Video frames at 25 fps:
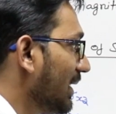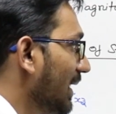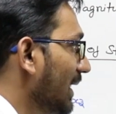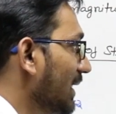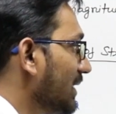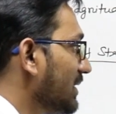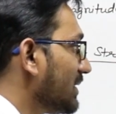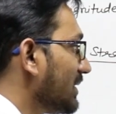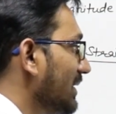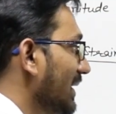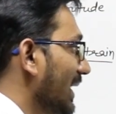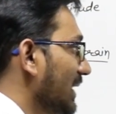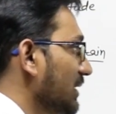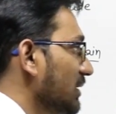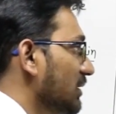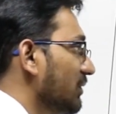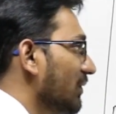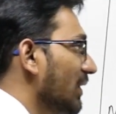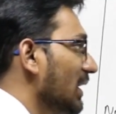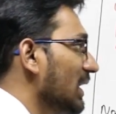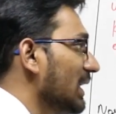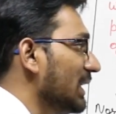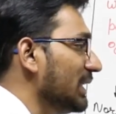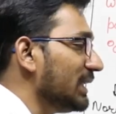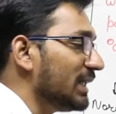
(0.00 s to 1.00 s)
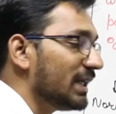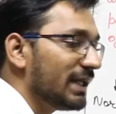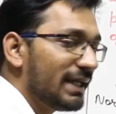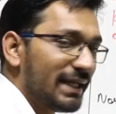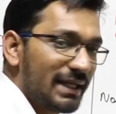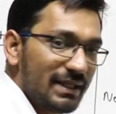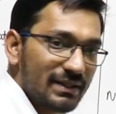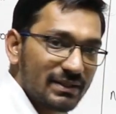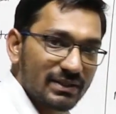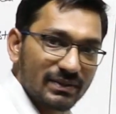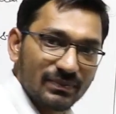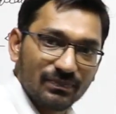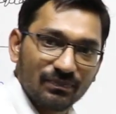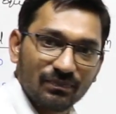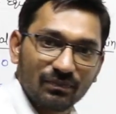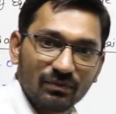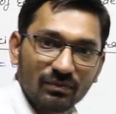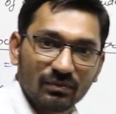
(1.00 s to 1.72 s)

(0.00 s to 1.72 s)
its length will increase,